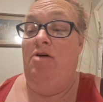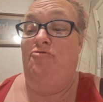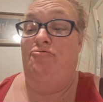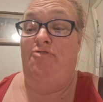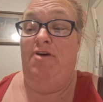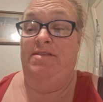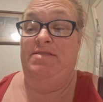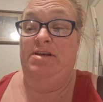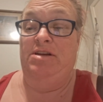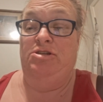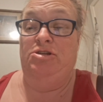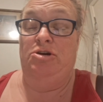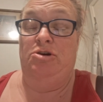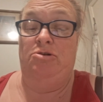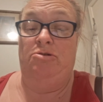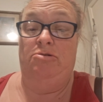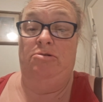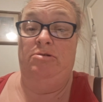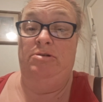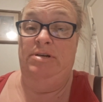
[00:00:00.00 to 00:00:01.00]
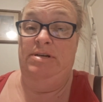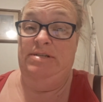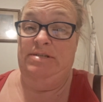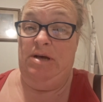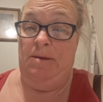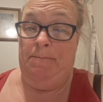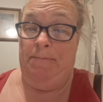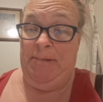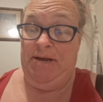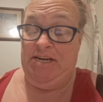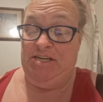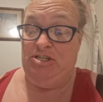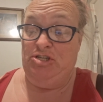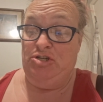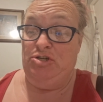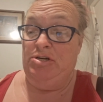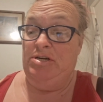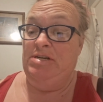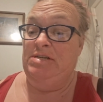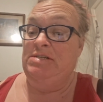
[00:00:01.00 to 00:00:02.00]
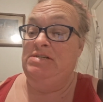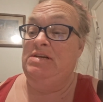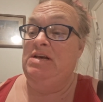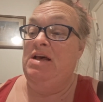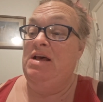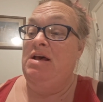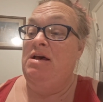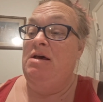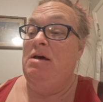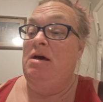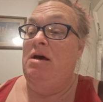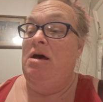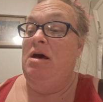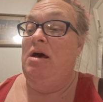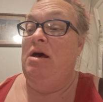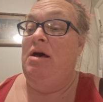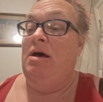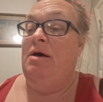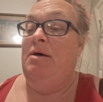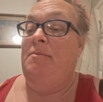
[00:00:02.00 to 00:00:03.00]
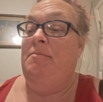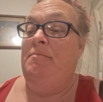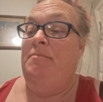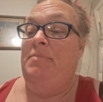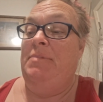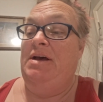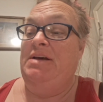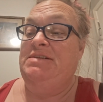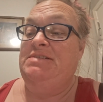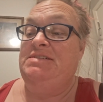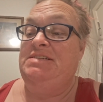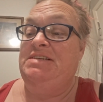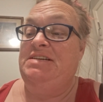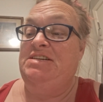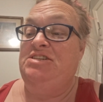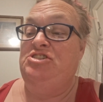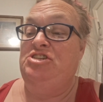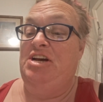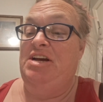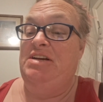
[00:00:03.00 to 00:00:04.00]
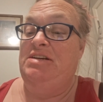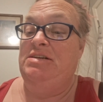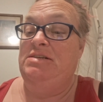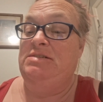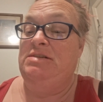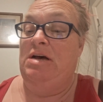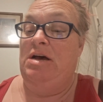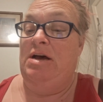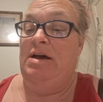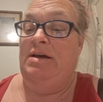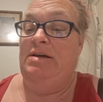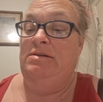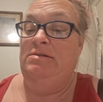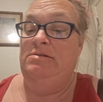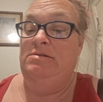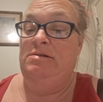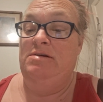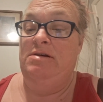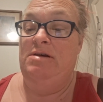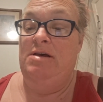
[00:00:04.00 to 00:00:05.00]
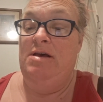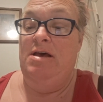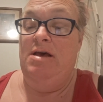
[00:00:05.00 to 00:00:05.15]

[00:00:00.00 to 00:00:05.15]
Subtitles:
Fred the Turtle is on Pinterest by CJ Designs.